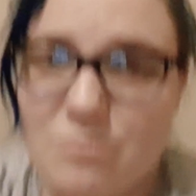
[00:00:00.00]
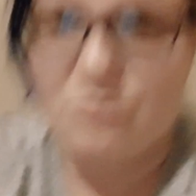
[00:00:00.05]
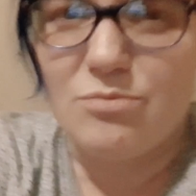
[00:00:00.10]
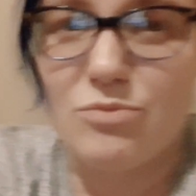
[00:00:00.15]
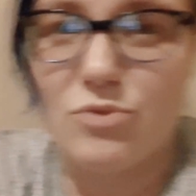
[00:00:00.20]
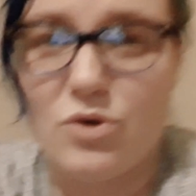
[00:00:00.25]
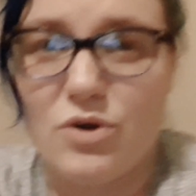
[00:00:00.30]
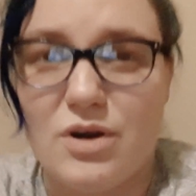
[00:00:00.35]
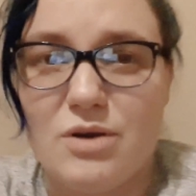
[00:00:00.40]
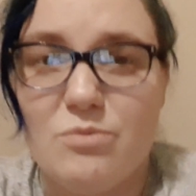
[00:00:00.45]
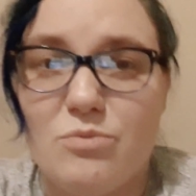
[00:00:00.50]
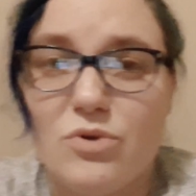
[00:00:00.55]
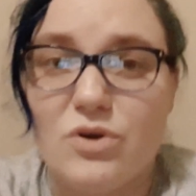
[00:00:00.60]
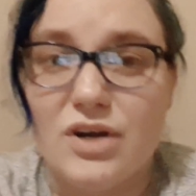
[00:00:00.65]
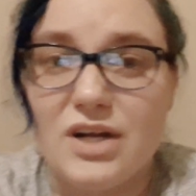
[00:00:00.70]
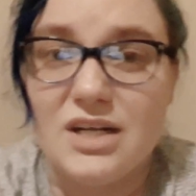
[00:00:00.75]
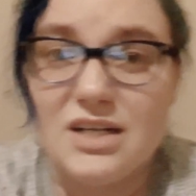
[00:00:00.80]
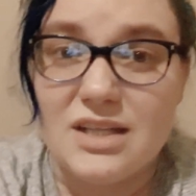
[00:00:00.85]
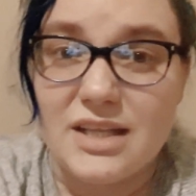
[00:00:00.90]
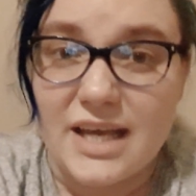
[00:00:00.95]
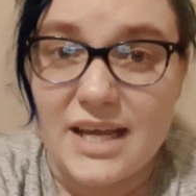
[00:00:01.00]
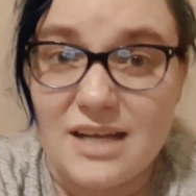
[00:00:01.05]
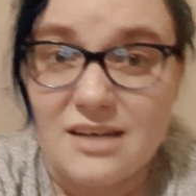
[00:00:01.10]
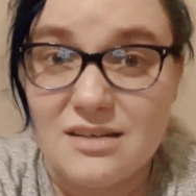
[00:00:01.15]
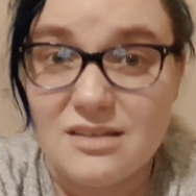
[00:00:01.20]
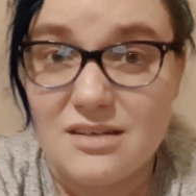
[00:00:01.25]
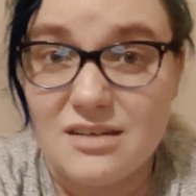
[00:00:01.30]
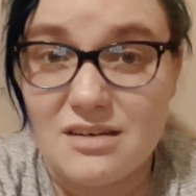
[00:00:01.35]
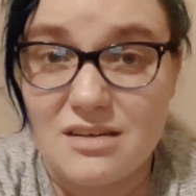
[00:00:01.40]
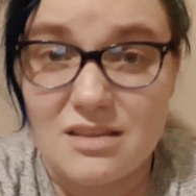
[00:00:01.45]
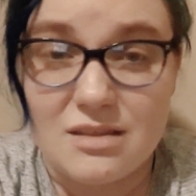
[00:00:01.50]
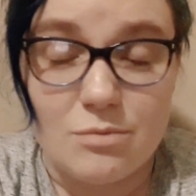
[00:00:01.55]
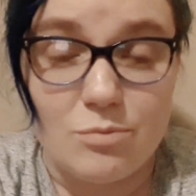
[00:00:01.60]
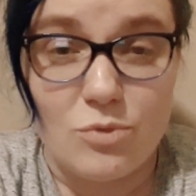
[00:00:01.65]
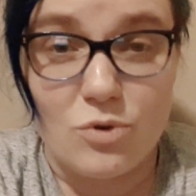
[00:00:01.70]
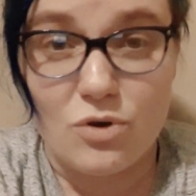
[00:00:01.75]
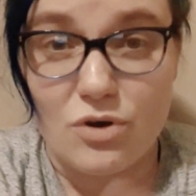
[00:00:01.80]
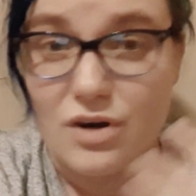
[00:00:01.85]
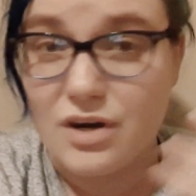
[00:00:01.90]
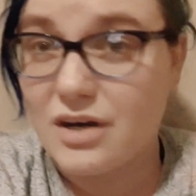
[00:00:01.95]
more and more enlightened, the
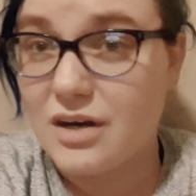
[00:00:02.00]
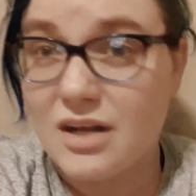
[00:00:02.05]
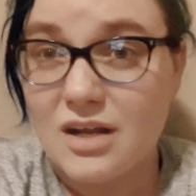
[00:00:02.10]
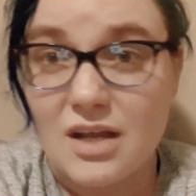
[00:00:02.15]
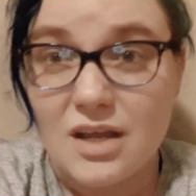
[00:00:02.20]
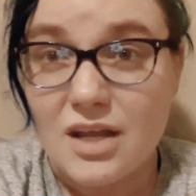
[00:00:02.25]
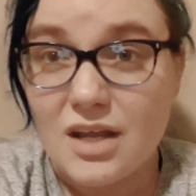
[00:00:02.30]
more,